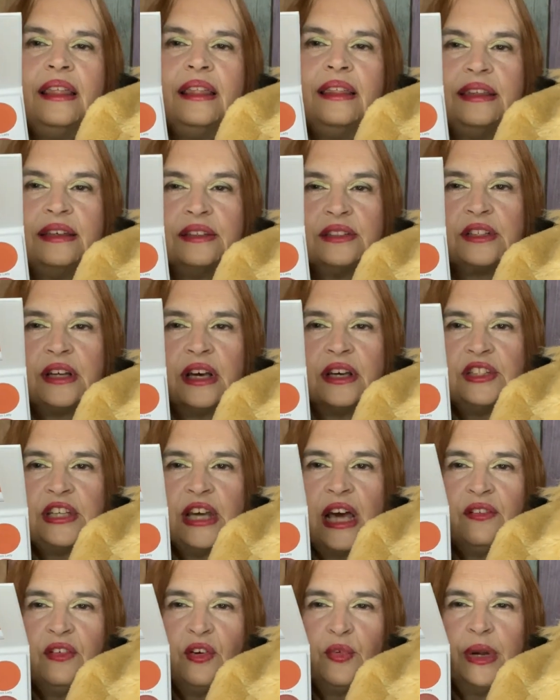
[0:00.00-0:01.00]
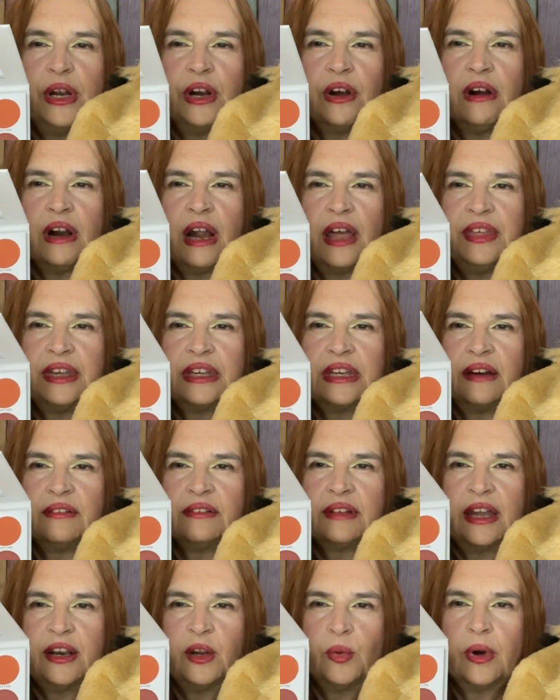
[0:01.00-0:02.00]
This does have a mirror. I think
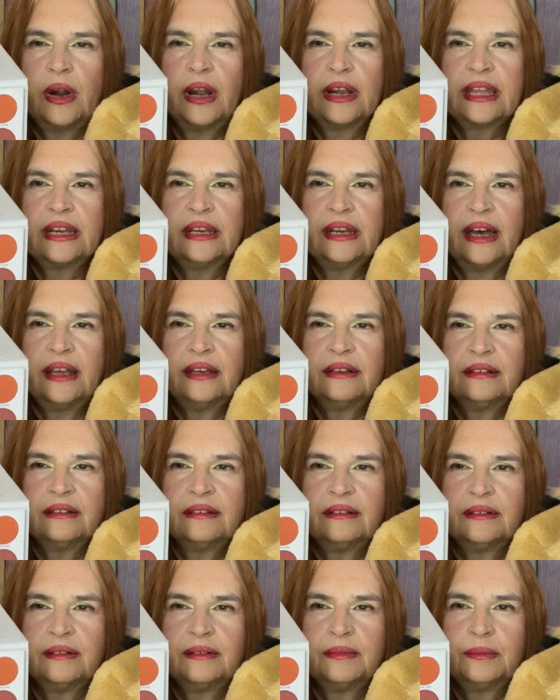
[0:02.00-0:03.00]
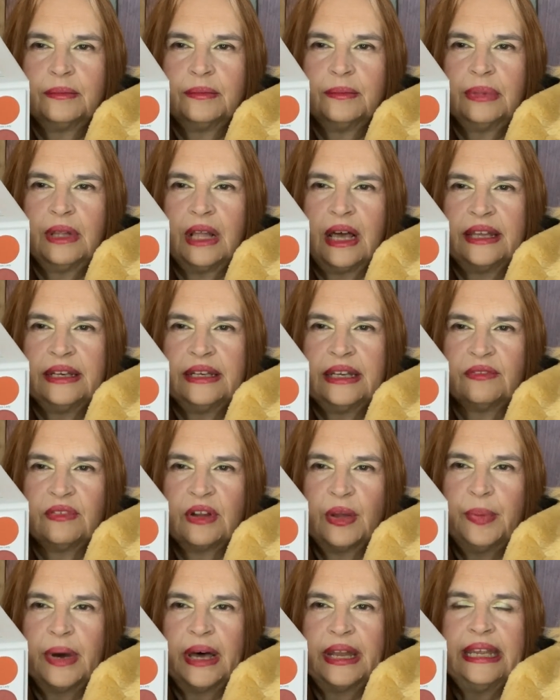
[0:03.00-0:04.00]
I've got it where I cannot blind
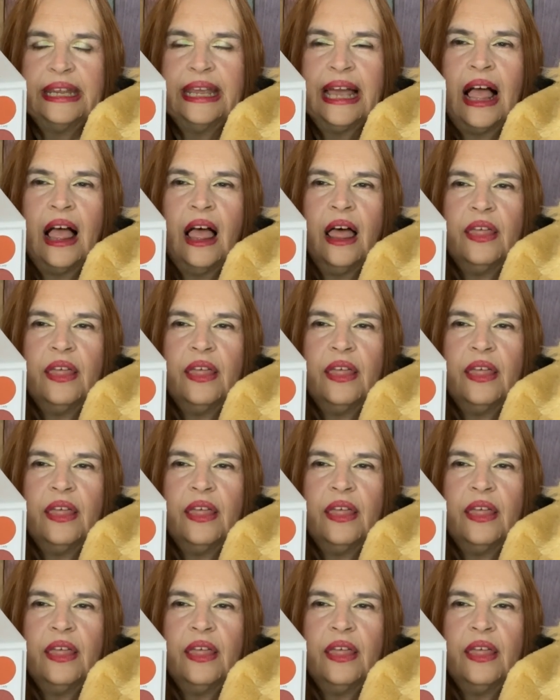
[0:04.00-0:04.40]
everybody.